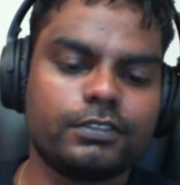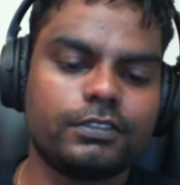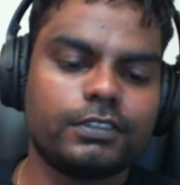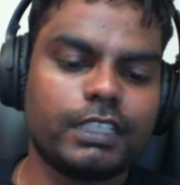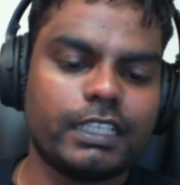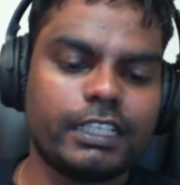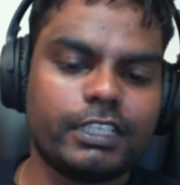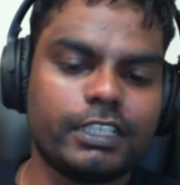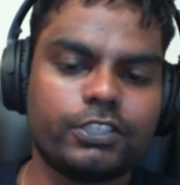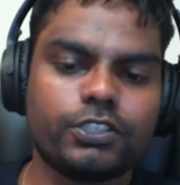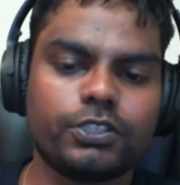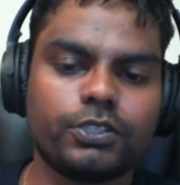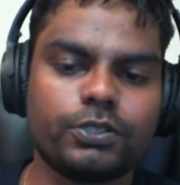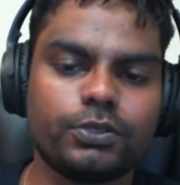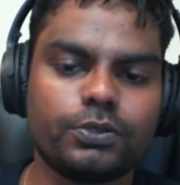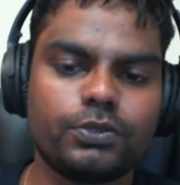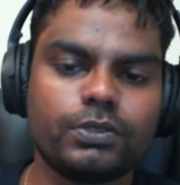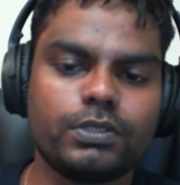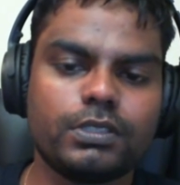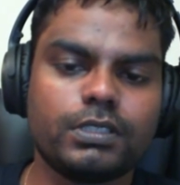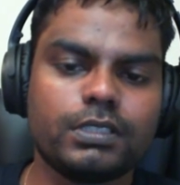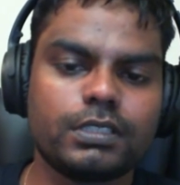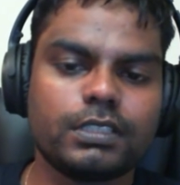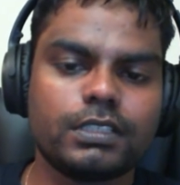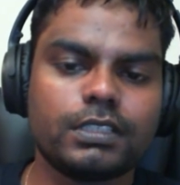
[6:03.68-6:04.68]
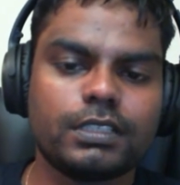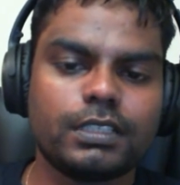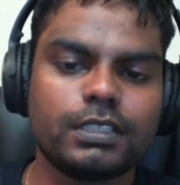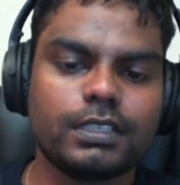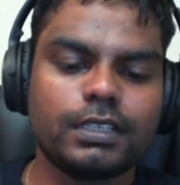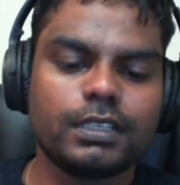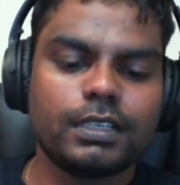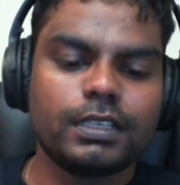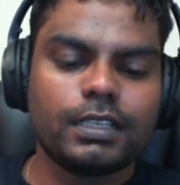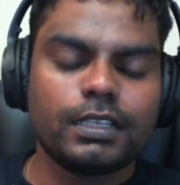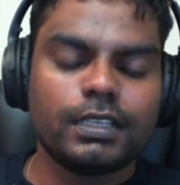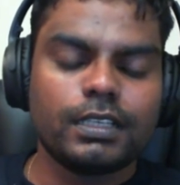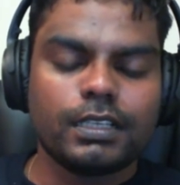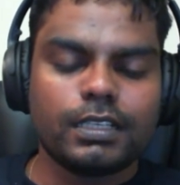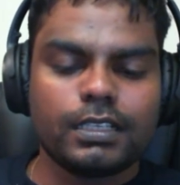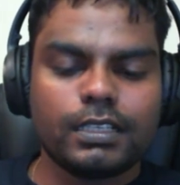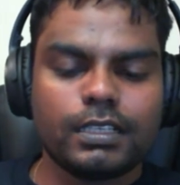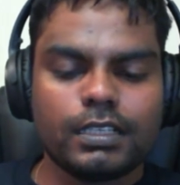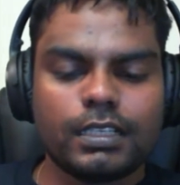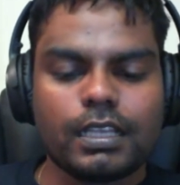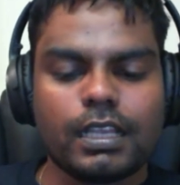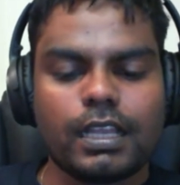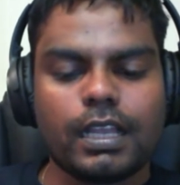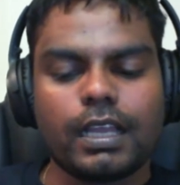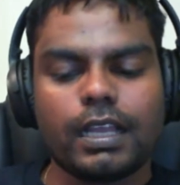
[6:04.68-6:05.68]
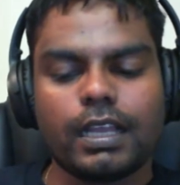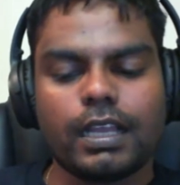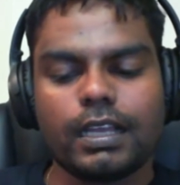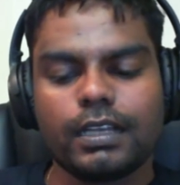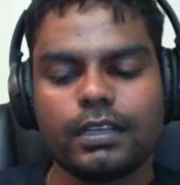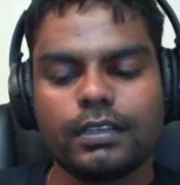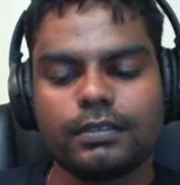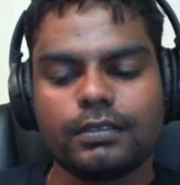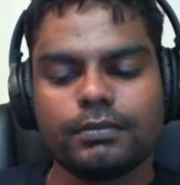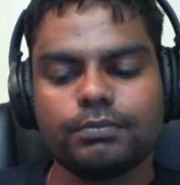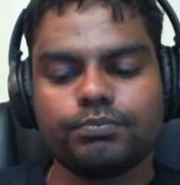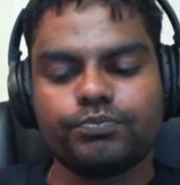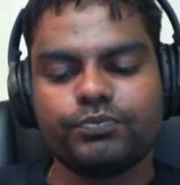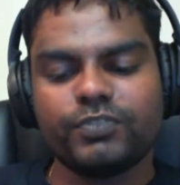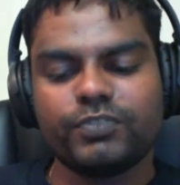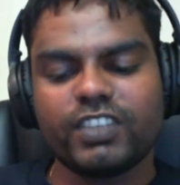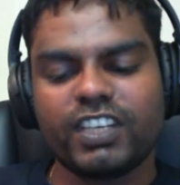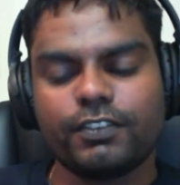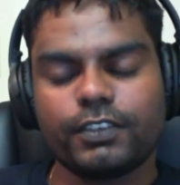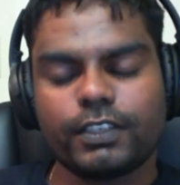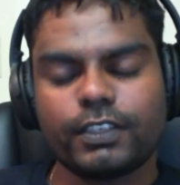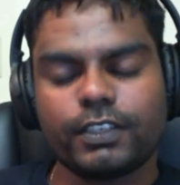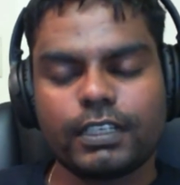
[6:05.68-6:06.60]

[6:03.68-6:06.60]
issues. Never